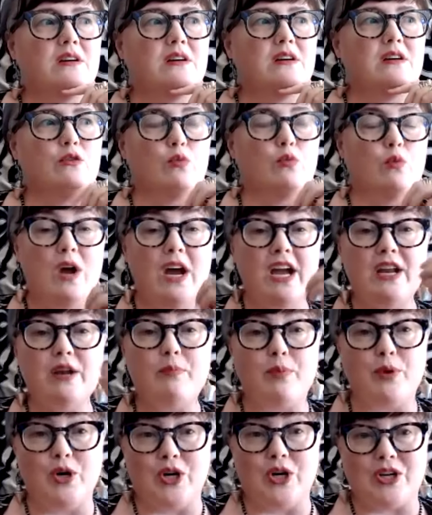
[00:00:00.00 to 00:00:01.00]
write a
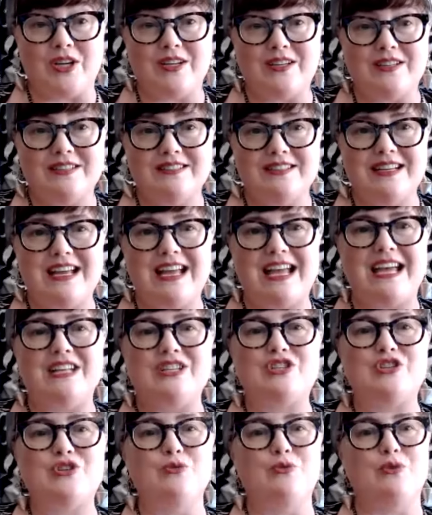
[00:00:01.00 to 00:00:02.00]
book and
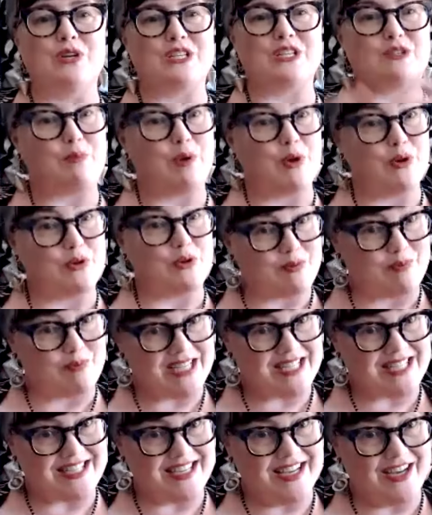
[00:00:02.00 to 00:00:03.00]
to expose
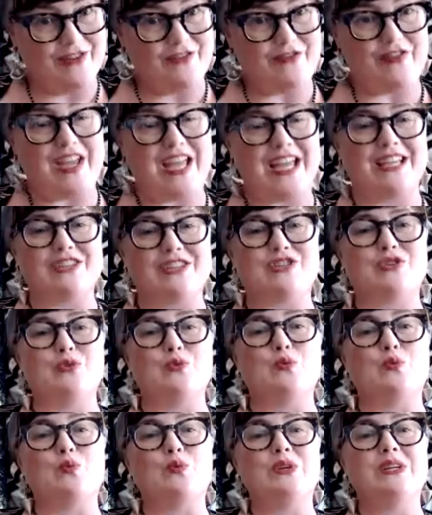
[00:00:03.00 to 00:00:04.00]
myself and
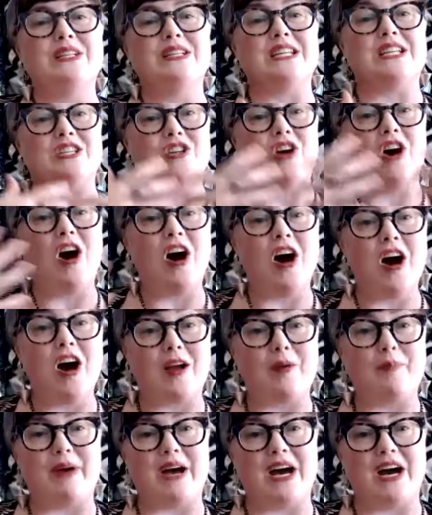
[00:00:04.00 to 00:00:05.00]
to really talk
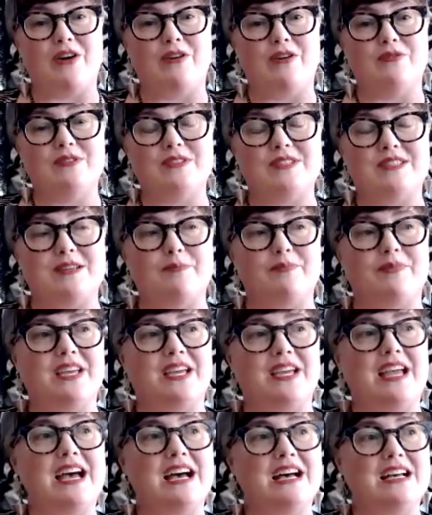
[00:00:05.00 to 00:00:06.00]
about
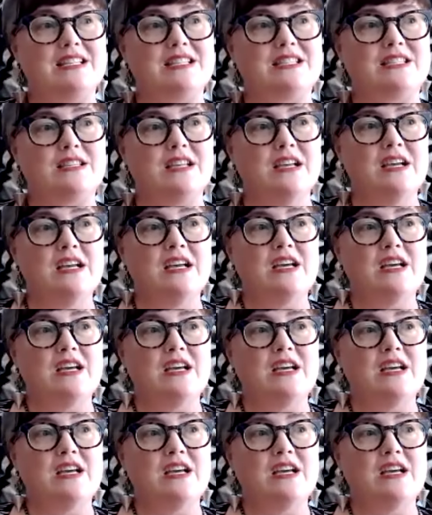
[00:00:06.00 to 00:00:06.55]
something as